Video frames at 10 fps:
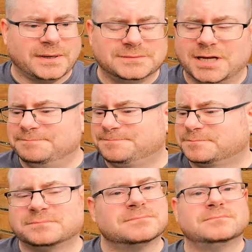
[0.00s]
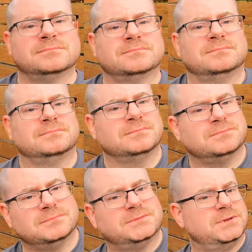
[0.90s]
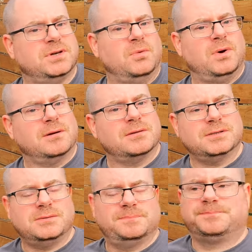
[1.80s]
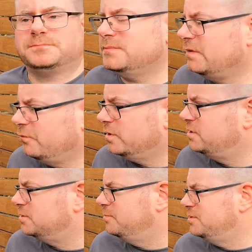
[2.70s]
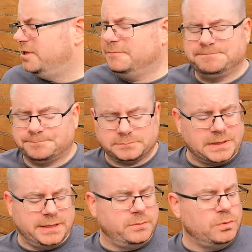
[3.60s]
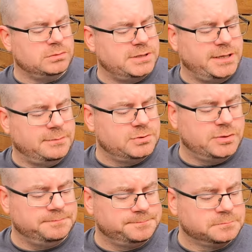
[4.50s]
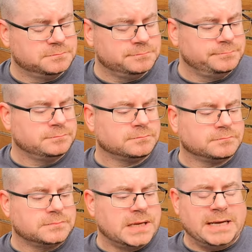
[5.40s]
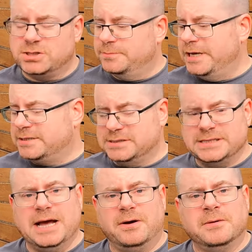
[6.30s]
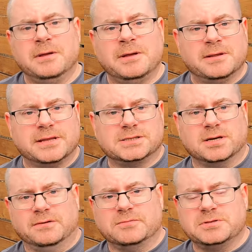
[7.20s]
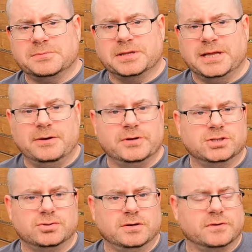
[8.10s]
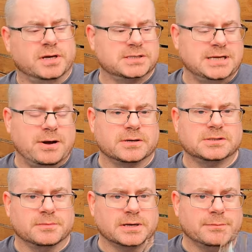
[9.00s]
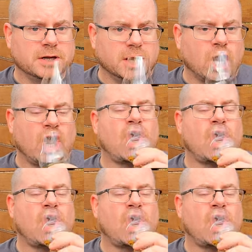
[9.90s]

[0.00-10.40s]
No, don't water this. 46%. It won't stand up to it. That's too bad, because now that's gone from something that I would enjoy for the next hour to something I'm gonna